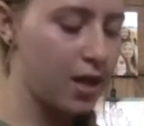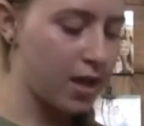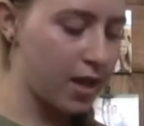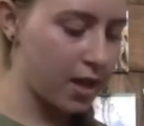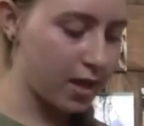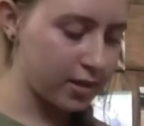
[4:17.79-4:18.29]

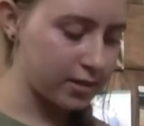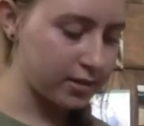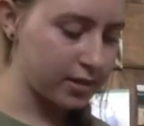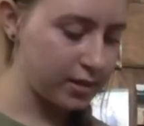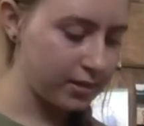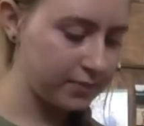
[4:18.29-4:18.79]
And
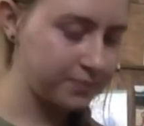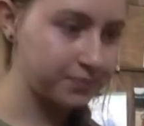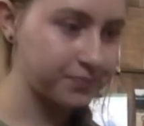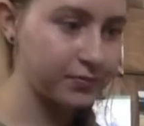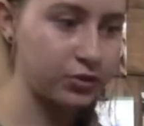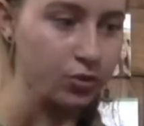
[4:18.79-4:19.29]

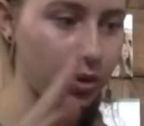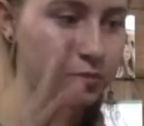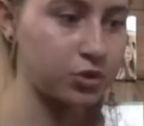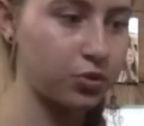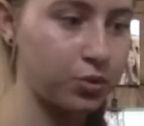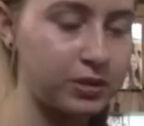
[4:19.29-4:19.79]
so I'm
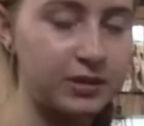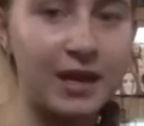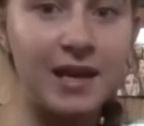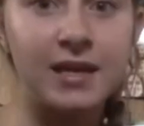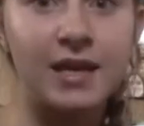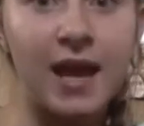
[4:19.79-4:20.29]
just going to
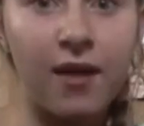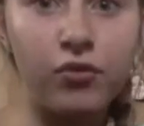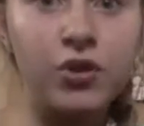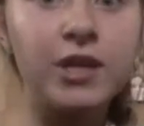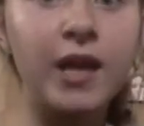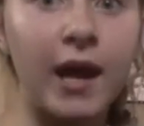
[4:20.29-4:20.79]
take
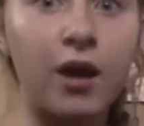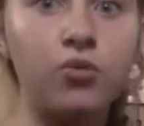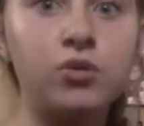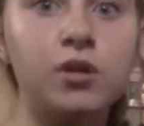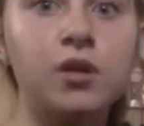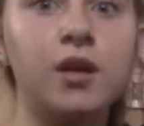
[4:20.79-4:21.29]
everything
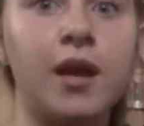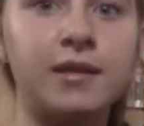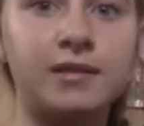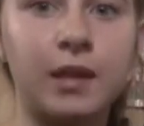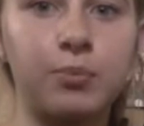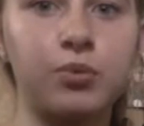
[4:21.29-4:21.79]
out and
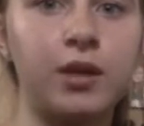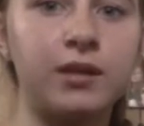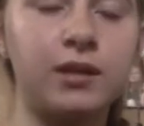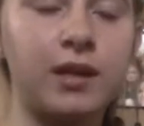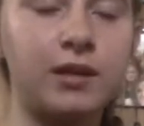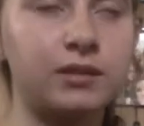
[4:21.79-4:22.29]
separate the
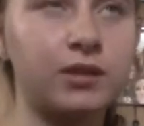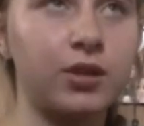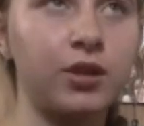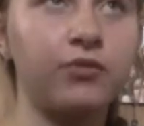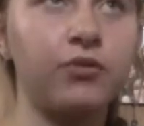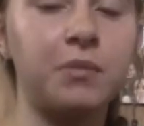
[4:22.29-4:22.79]

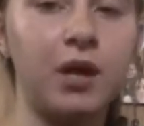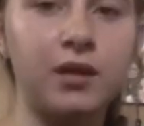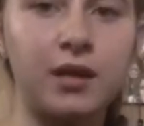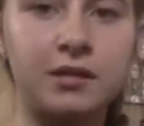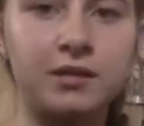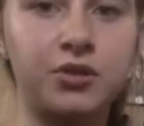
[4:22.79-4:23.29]
necessary from the
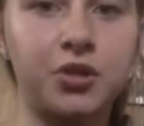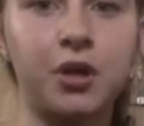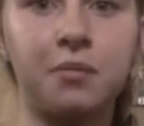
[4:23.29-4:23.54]
unnecessary.